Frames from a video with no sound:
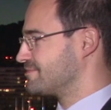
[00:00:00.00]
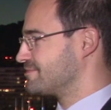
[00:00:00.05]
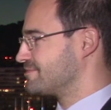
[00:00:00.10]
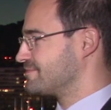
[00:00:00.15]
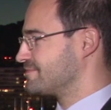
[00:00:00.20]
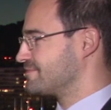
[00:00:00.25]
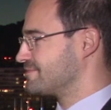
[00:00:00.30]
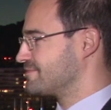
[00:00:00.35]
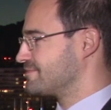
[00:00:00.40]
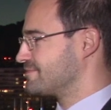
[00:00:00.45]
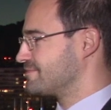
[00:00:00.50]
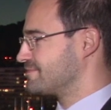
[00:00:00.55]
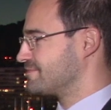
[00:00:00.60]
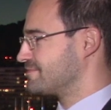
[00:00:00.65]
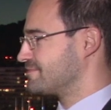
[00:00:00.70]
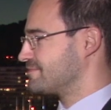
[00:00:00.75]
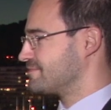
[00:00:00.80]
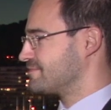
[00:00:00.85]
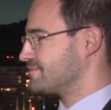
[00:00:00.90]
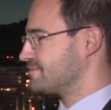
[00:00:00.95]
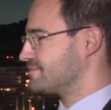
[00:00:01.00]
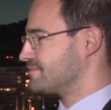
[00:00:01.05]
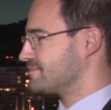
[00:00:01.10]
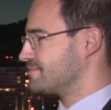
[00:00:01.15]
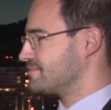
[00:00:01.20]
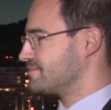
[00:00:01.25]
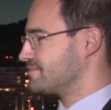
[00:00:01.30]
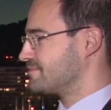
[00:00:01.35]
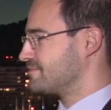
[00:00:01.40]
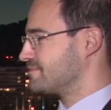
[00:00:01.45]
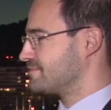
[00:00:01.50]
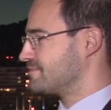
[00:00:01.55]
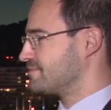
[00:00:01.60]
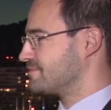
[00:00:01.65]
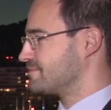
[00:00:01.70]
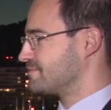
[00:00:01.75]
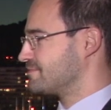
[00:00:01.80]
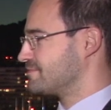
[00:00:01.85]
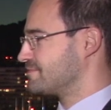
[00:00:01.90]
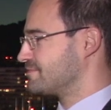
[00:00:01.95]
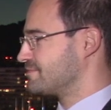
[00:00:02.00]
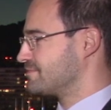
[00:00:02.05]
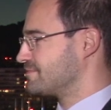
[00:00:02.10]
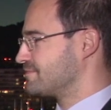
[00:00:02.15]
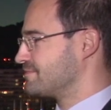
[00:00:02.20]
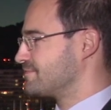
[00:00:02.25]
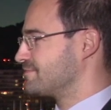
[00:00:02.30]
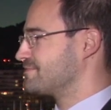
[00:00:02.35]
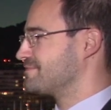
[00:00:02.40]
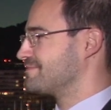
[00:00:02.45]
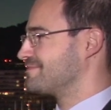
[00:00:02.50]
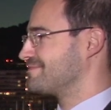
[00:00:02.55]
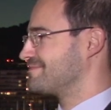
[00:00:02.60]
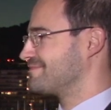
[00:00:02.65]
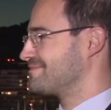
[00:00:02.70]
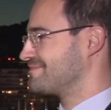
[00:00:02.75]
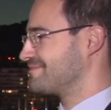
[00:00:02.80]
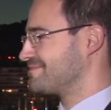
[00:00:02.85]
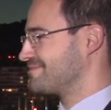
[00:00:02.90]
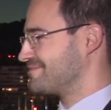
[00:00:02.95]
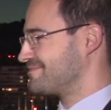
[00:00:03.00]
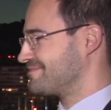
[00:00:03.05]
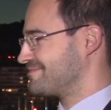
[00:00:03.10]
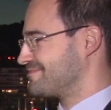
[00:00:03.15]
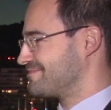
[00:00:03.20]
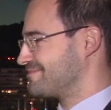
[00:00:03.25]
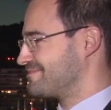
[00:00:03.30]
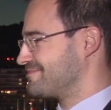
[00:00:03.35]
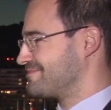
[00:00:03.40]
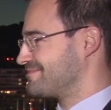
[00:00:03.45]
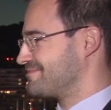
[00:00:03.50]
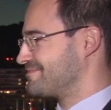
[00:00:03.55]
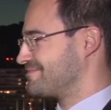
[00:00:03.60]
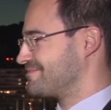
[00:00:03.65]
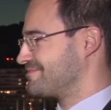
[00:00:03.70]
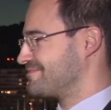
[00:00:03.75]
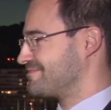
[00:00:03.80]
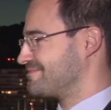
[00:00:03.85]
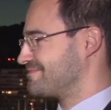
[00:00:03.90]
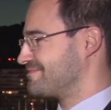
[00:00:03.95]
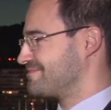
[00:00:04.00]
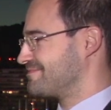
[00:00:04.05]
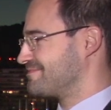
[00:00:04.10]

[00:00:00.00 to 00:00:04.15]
[no speech]